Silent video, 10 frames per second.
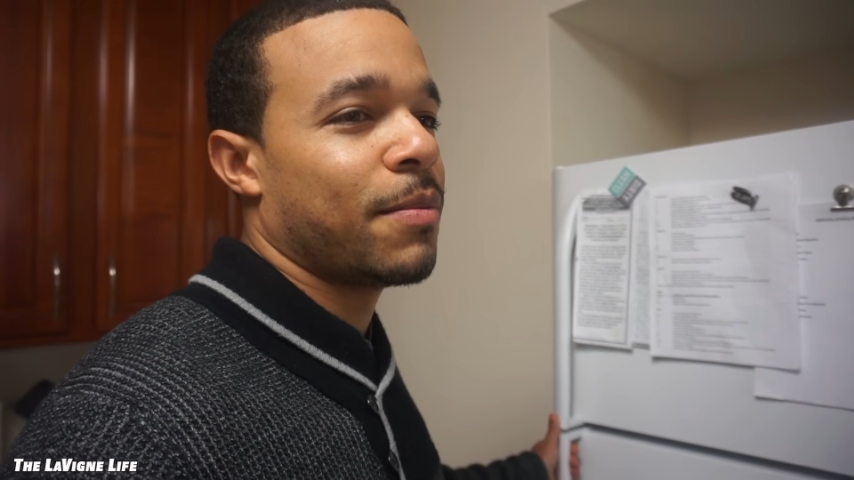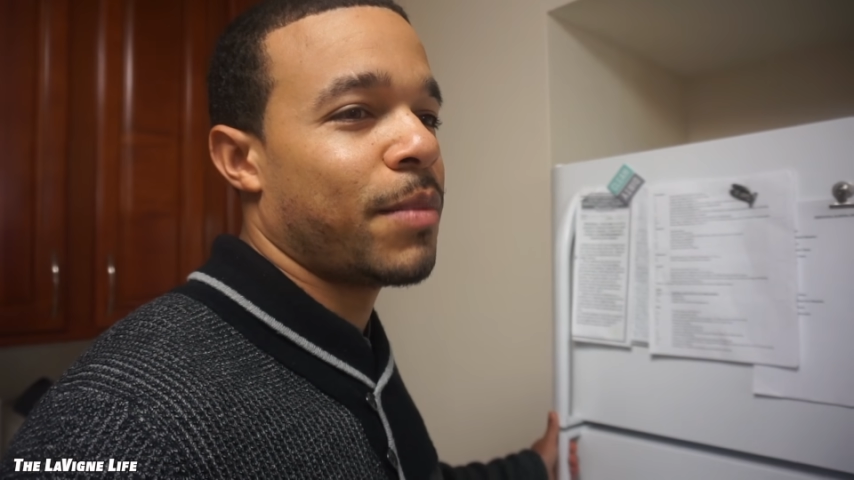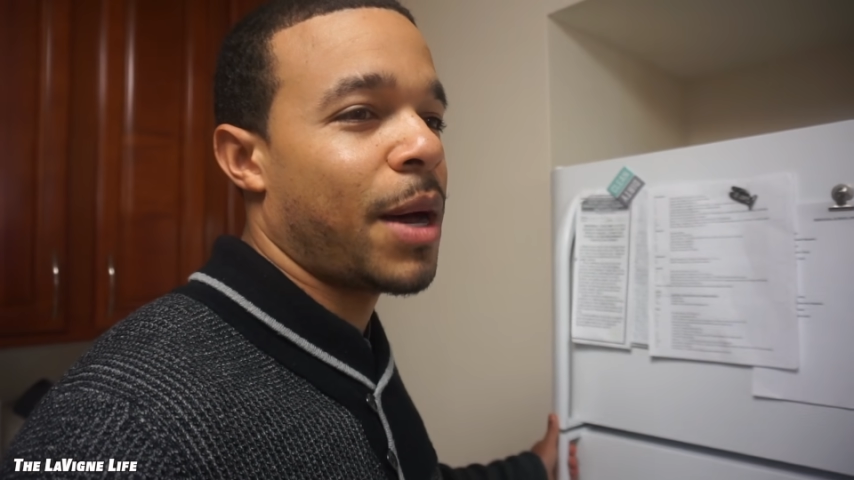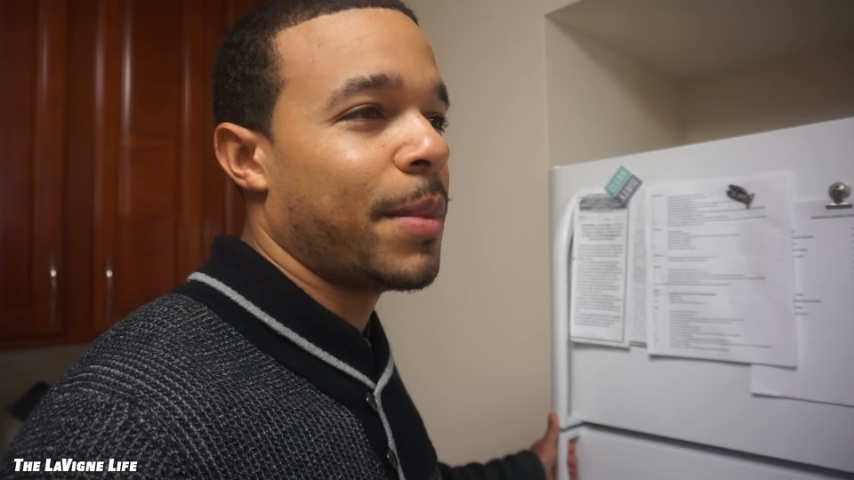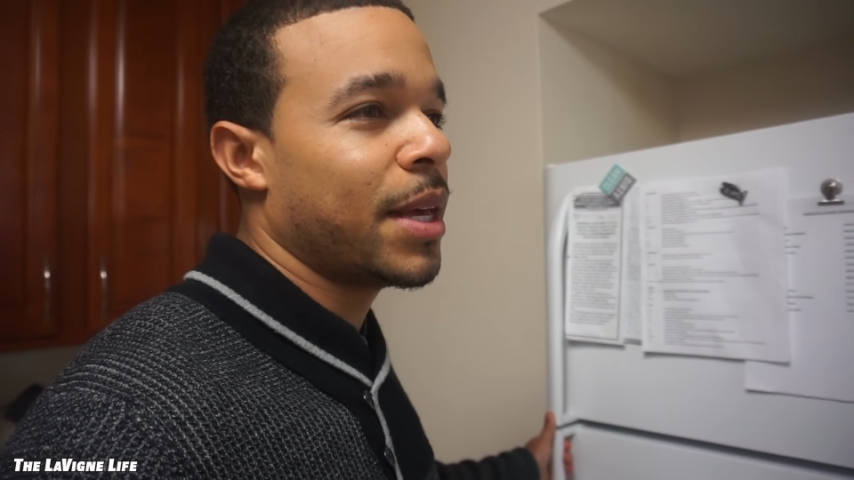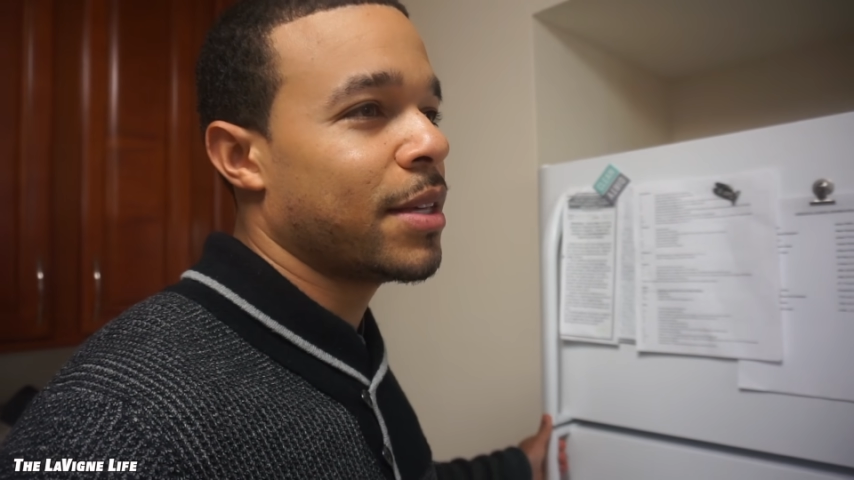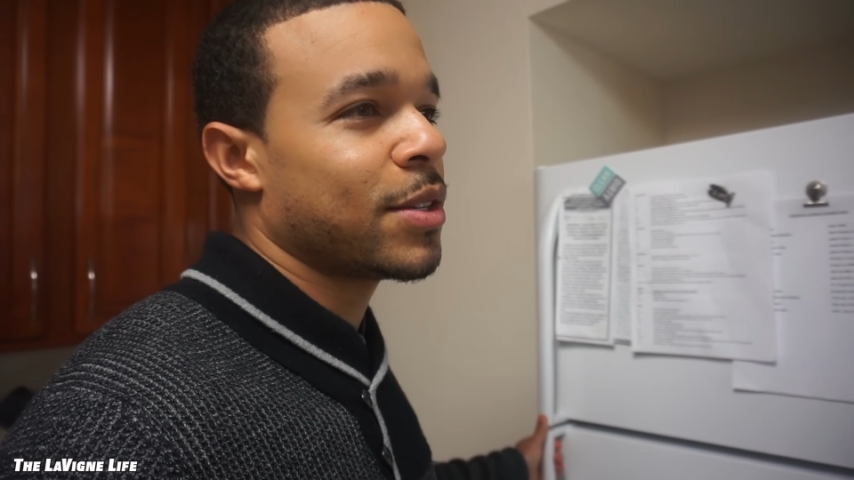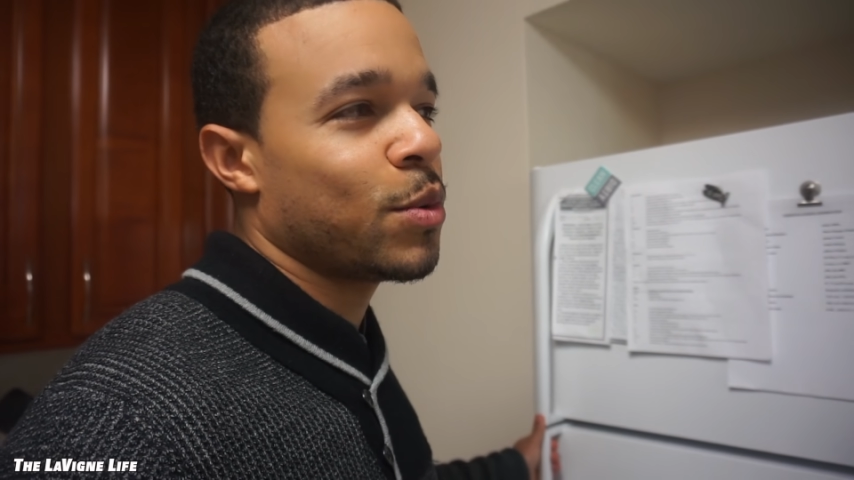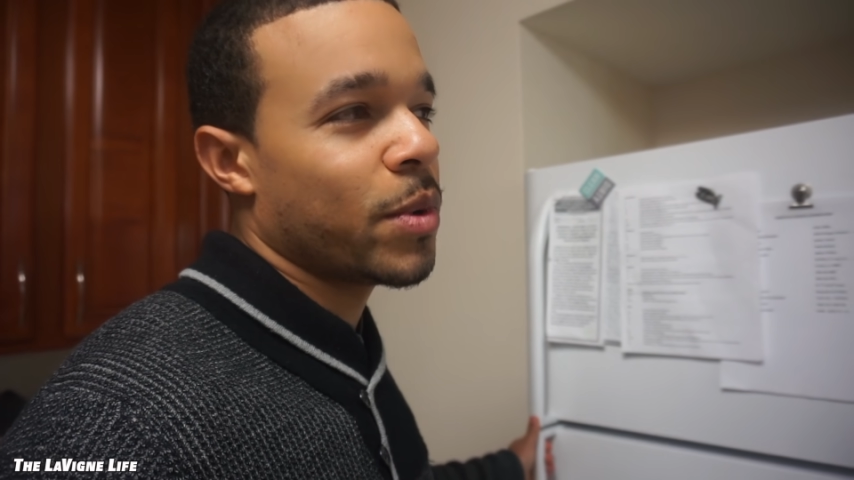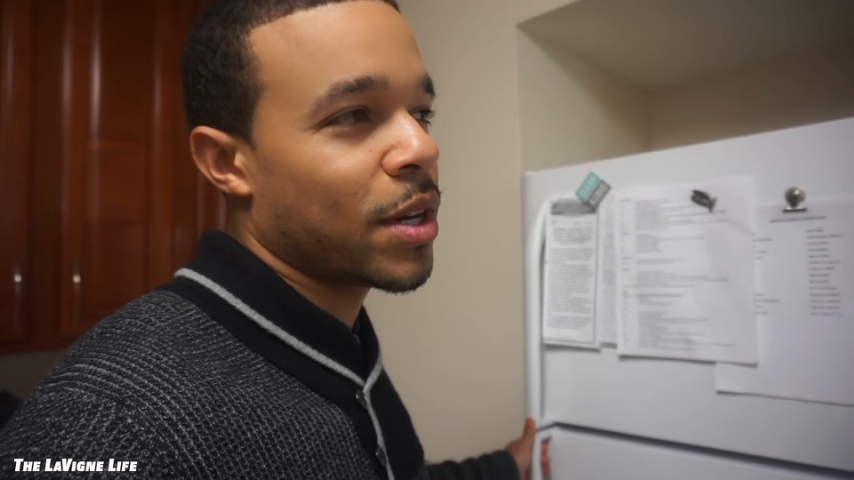Mama gets
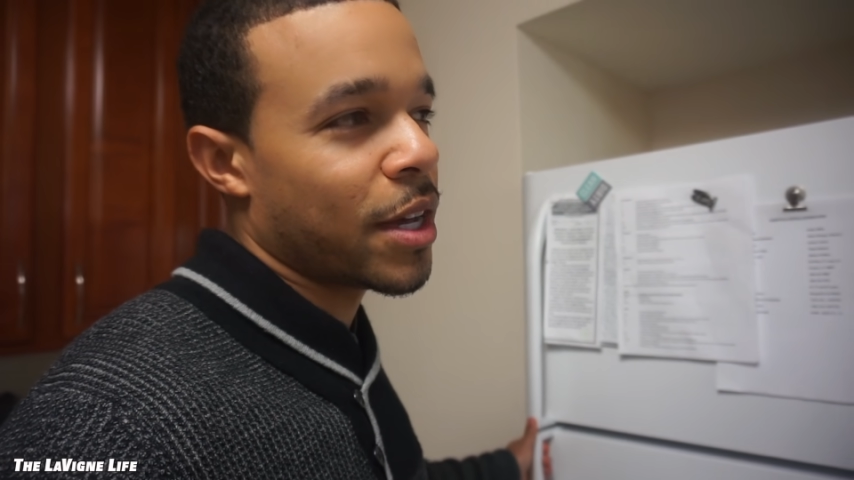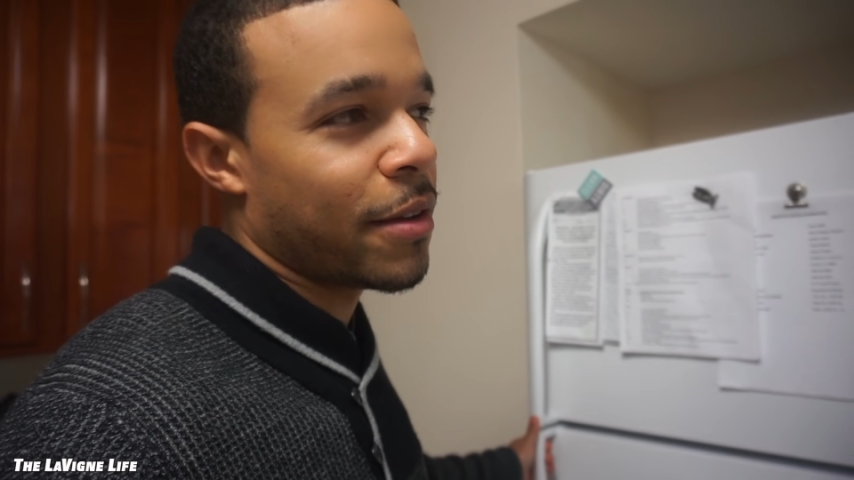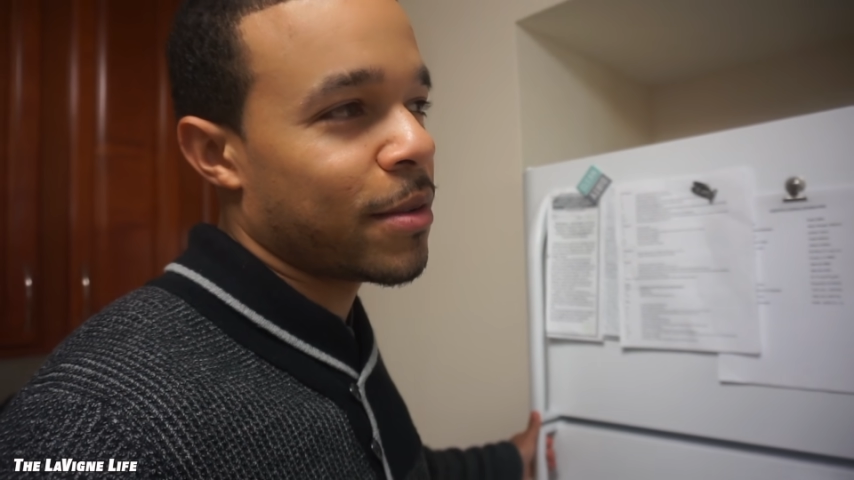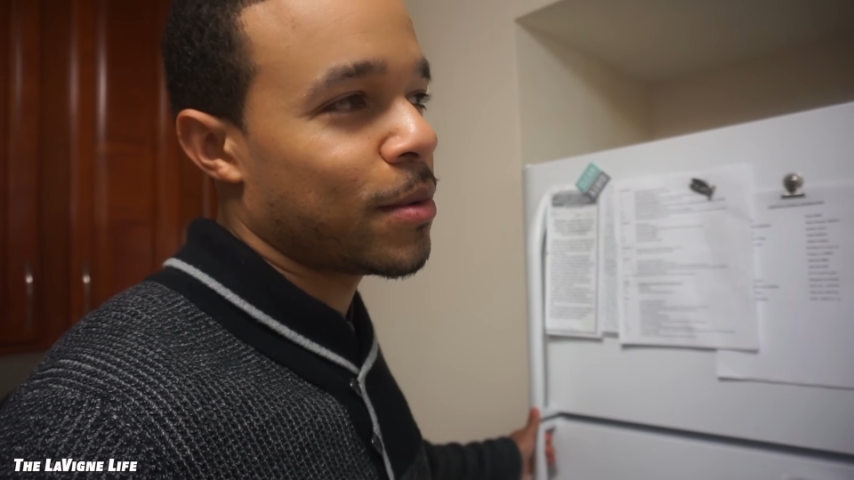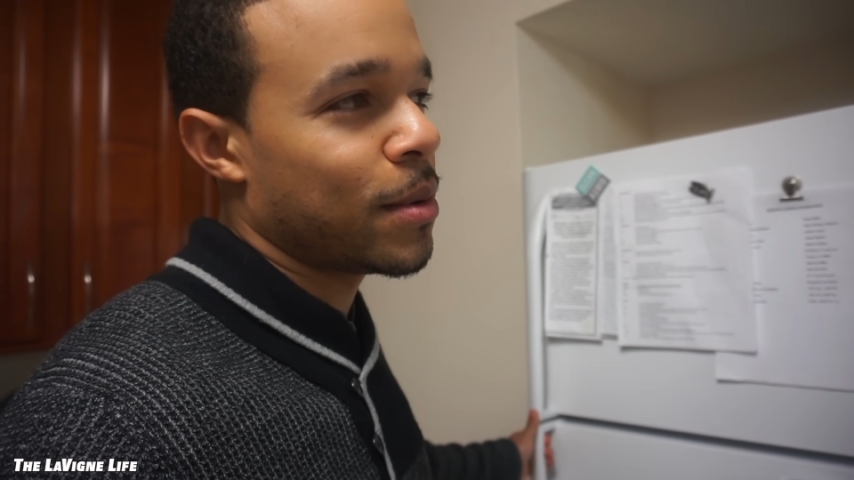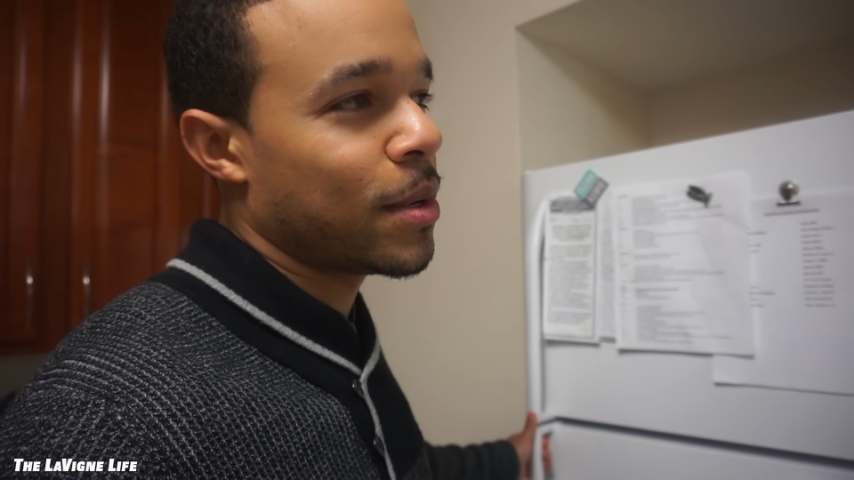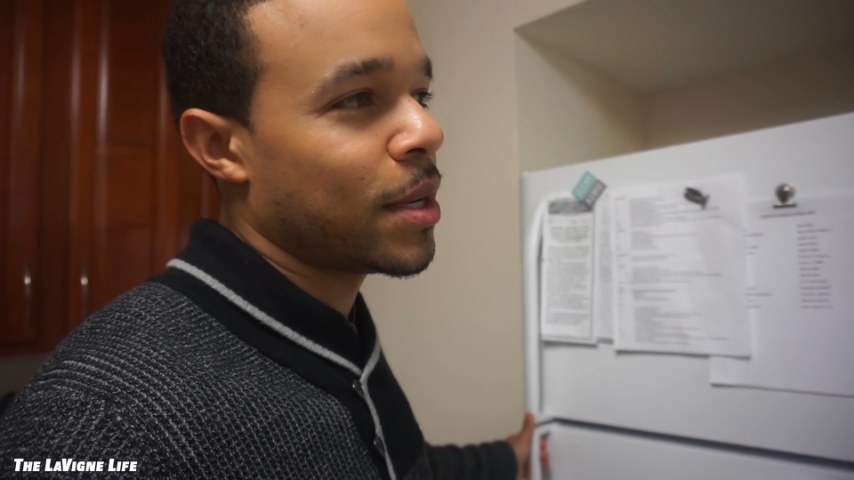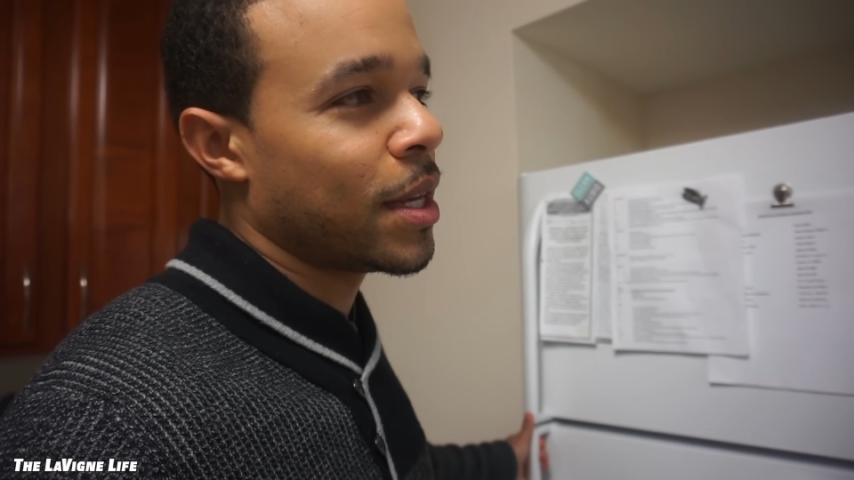super uncomfortable.